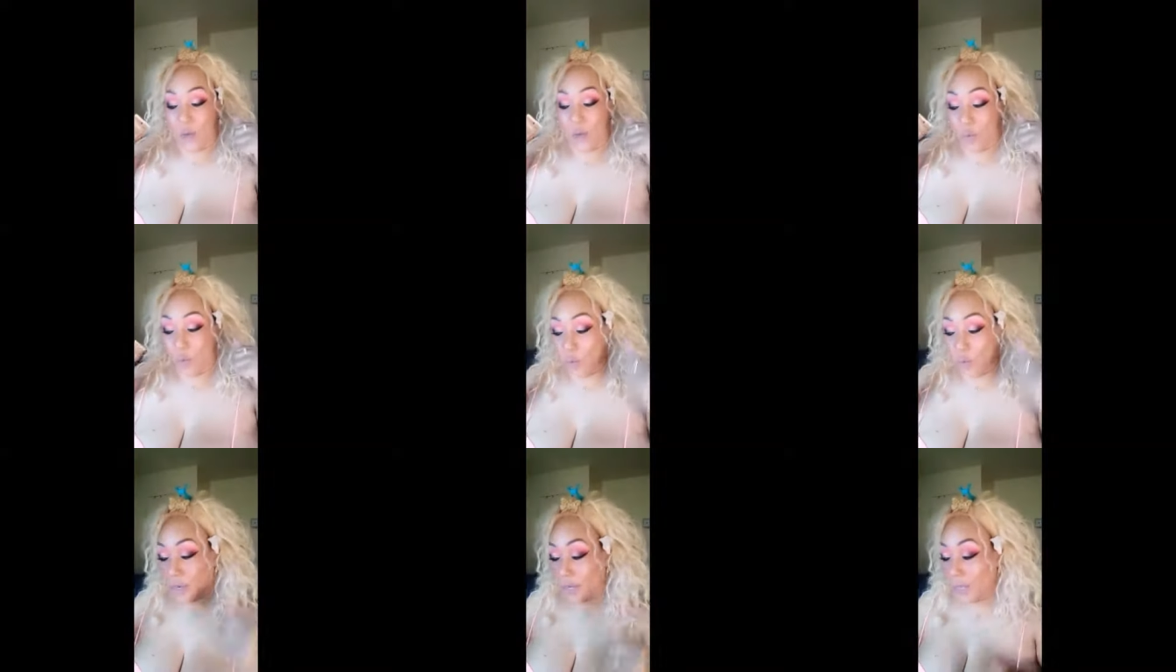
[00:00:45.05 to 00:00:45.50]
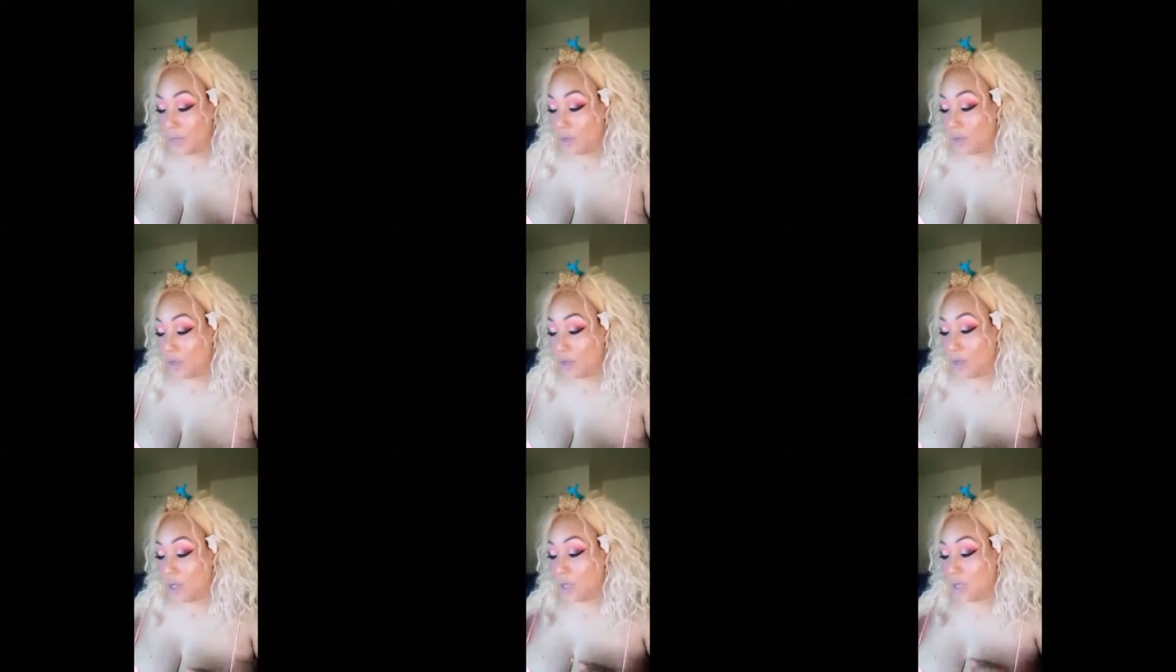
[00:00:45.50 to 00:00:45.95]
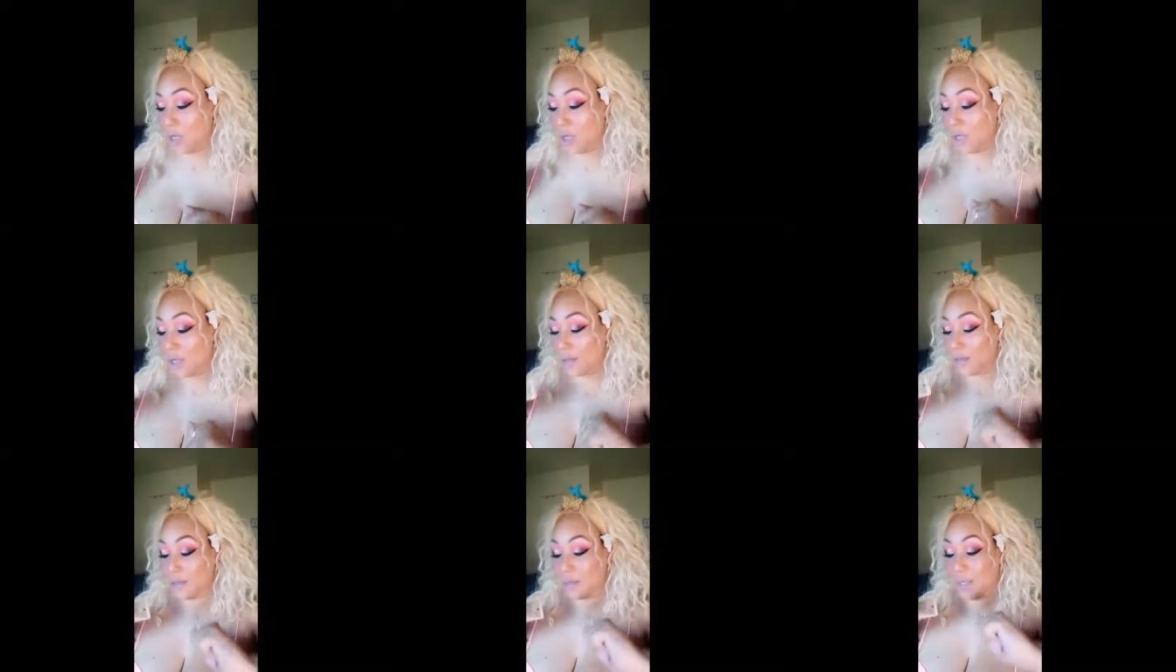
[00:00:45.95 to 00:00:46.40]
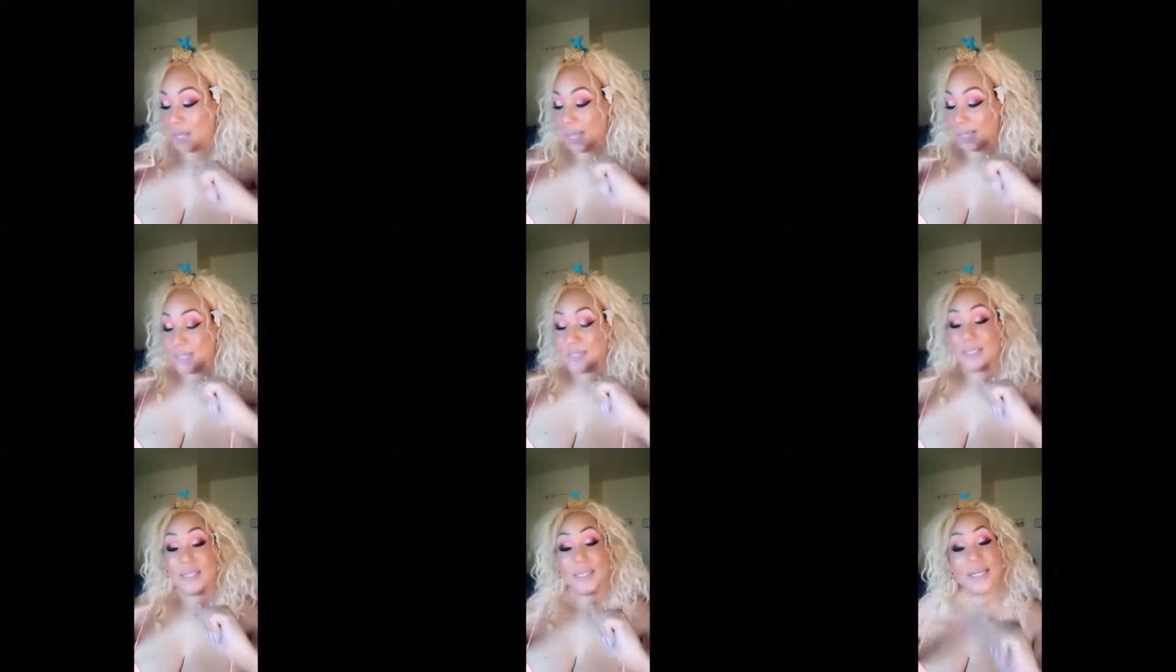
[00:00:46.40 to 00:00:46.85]
real,
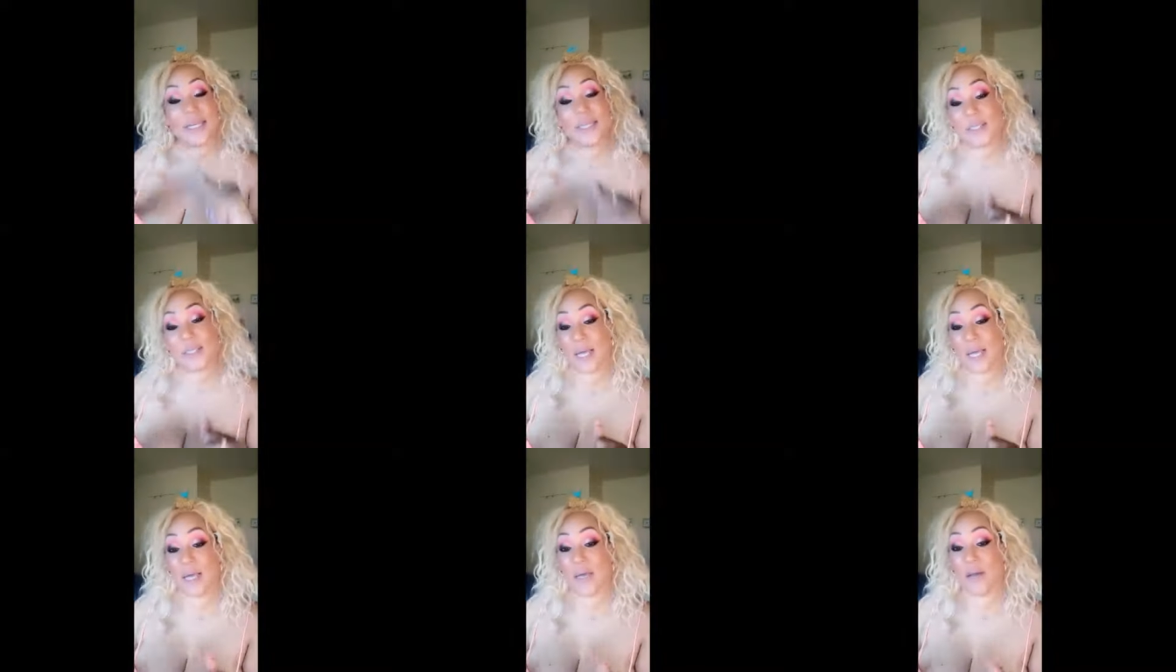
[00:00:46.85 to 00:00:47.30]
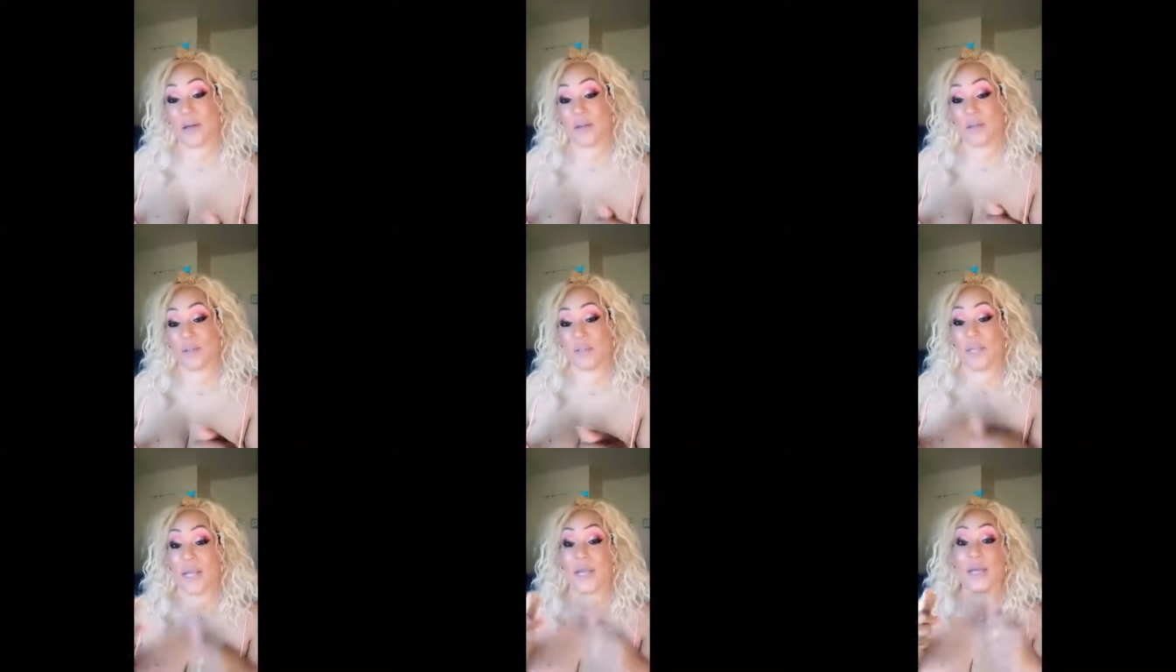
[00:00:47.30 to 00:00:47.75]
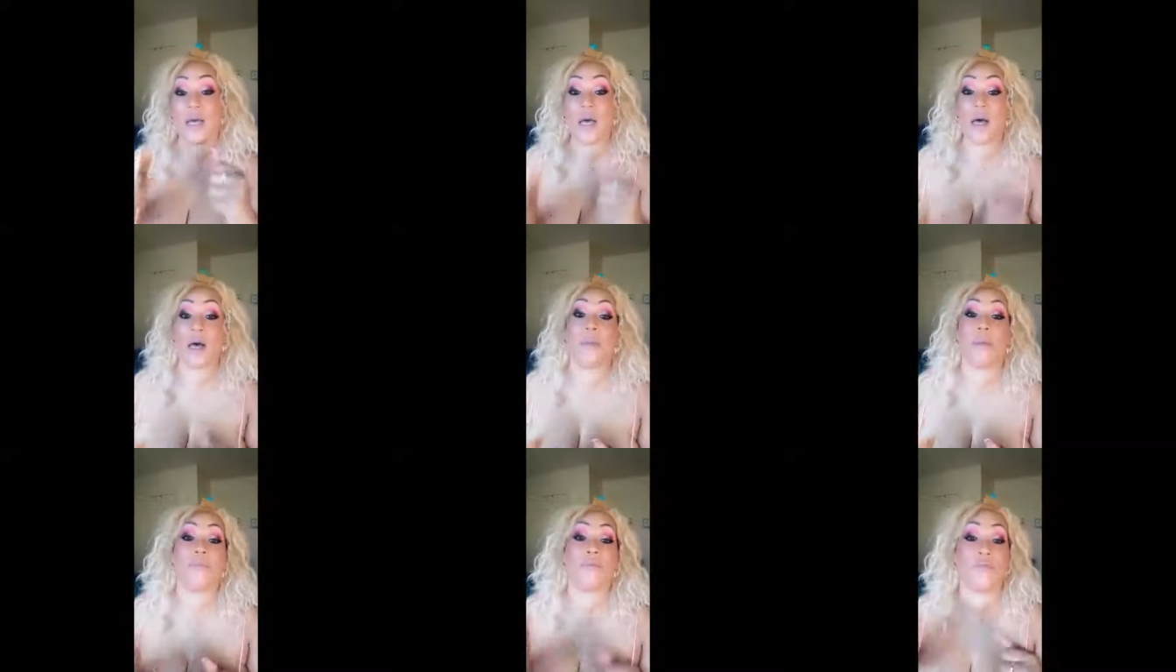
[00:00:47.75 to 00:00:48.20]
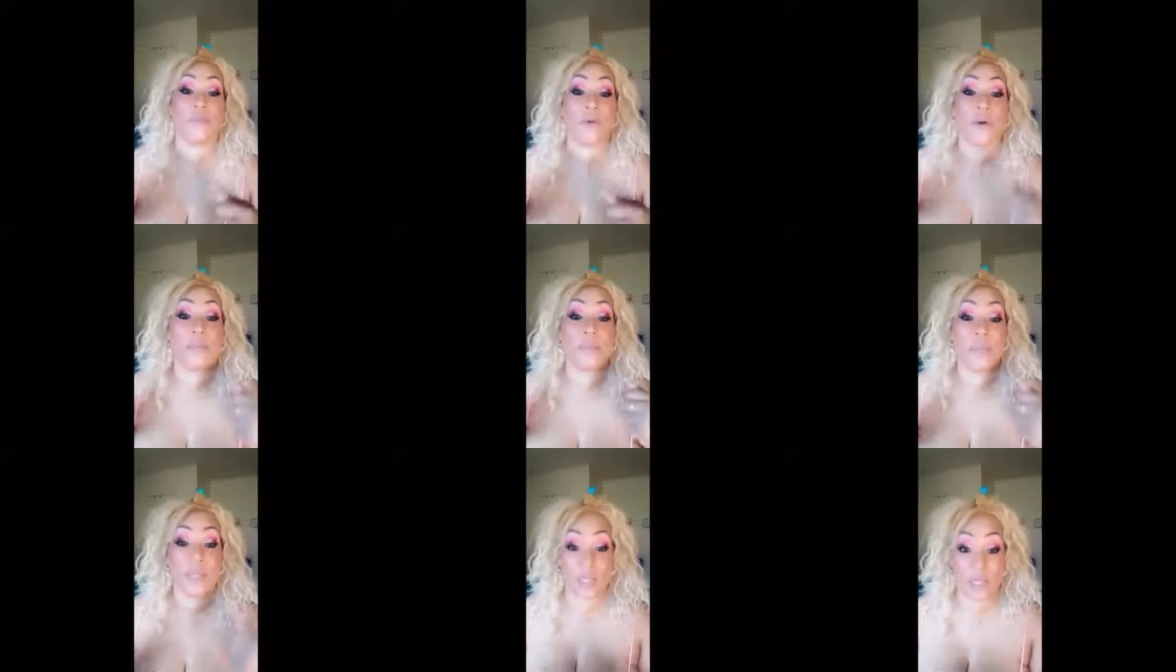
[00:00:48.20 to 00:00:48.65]
like details that come
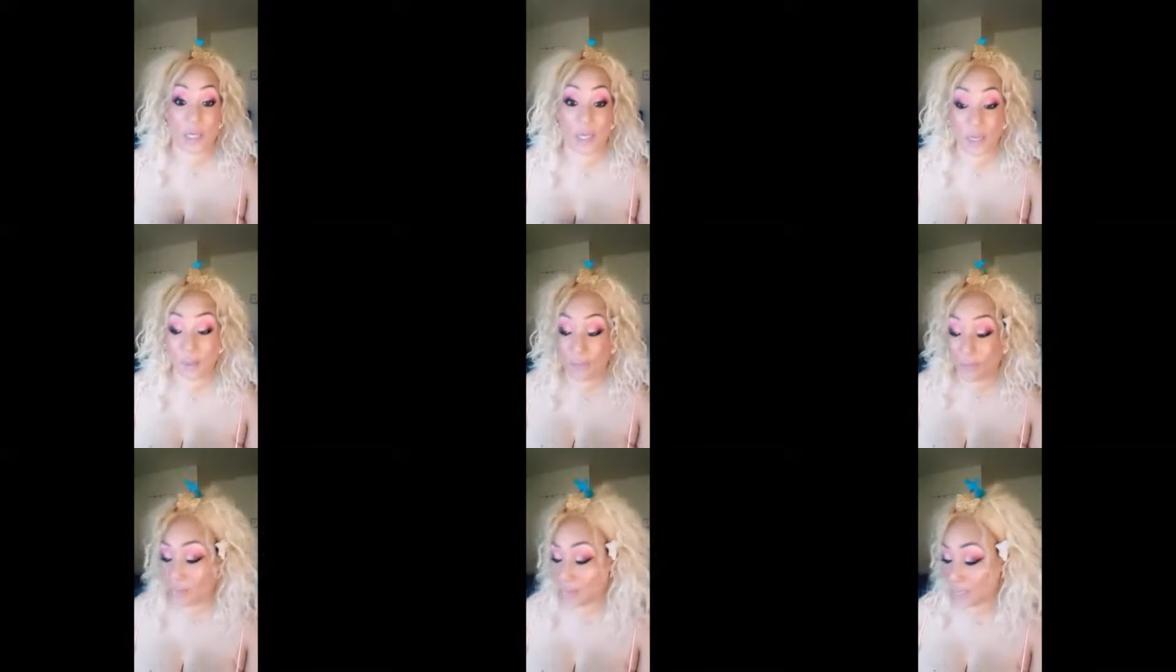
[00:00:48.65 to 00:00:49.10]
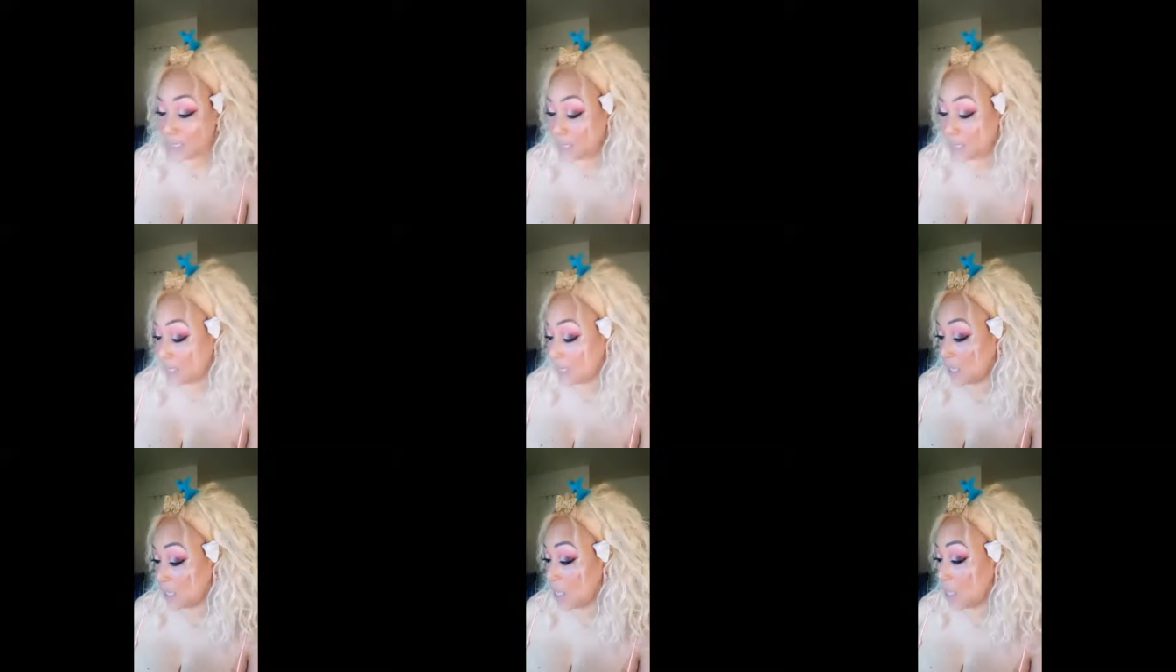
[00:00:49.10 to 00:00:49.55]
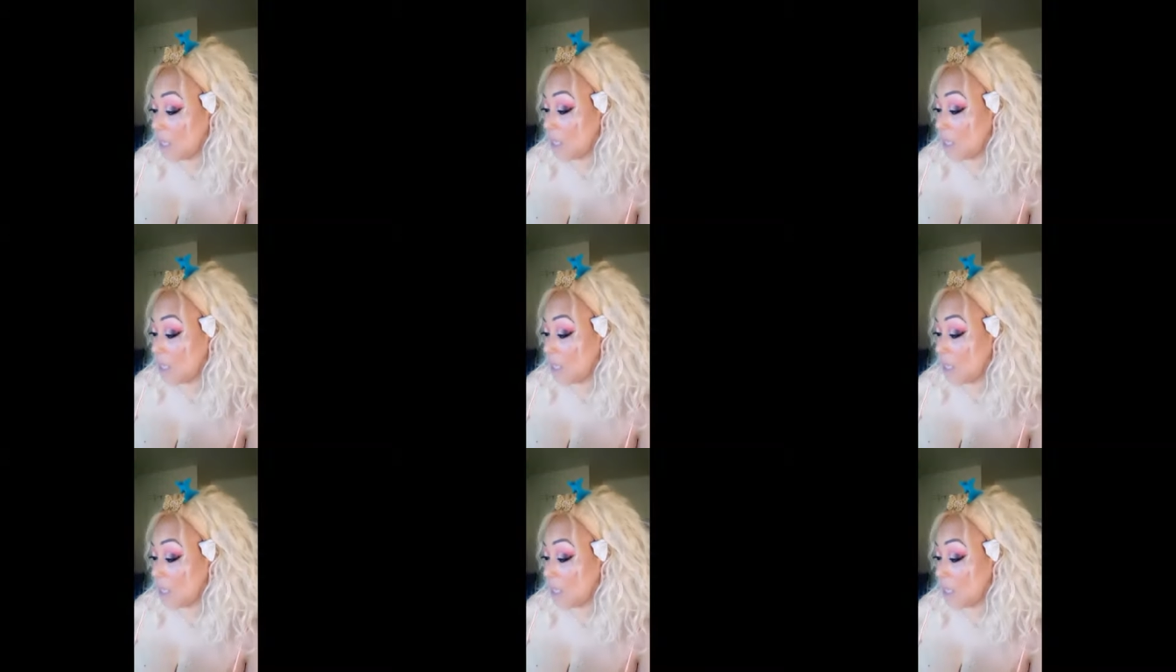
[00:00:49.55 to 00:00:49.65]
from the company.